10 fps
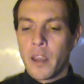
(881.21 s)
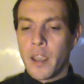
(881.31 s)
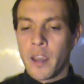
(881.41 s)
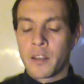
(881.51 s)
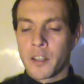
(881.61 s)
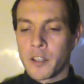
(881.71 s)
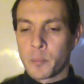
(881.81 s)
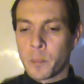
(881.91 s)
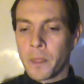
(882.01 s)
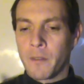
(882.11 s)
And
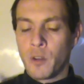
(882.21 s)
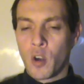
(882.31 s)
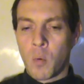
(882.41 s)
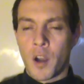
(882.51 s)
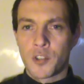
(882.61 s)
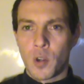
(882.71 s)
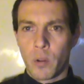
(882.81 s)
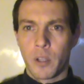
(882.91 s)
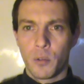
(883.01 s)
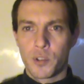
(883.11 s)
uh, if you go watch
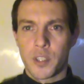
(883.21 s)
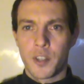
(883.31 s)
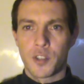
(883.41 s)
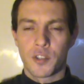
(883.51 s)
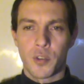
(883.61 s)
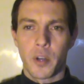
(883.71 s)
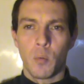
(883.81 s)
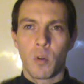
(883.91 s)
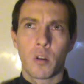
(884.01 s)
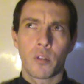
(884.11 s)
Holy Hallucinations
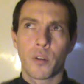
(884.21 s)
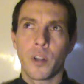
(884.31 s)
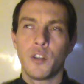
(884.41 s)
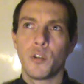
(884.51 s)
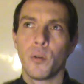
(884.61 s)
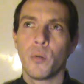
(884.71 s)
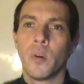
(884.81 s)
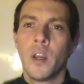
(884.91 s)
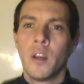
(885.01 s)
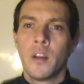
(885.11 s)
31 or 32,
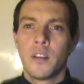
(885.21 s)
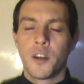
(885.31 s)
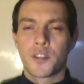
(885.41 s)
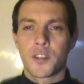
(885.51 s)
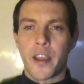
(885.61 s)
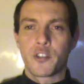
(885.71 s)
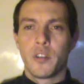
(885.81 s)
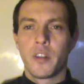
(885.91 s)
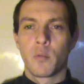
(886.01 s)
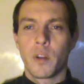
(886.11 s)
there's a section
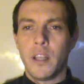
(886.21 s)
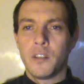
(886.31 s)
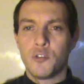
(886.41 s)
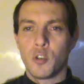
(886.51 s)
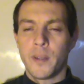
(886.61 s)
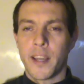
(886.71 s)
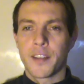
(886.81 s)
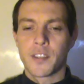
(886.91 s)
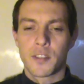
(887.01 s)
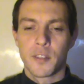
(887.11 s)
in there where Ian Juby
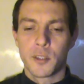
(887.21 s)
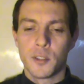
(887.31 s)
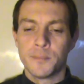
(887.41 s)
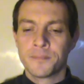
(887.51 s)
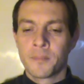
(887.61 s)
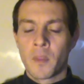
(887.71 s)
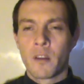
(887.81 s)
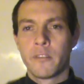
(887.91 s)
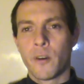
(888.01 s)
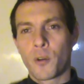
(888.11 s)
has this little
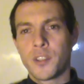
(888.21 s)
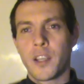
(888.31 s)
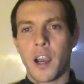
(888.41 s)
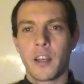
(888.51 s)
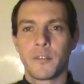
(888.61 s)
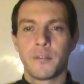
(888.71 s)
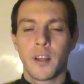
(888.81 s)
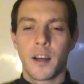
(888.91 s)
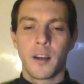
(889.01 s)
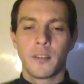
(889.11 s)
folksy kind of
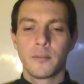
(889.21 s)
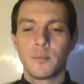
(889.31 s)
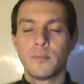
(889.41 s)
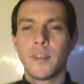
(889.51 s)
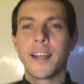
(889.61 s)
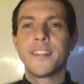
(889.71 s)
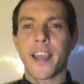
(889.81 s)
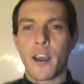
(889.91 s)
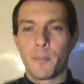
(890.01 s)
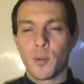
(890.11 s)
uh,
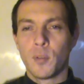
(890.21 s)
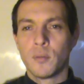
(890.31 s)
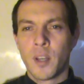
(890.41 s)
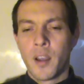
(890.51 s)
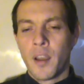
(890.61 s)
example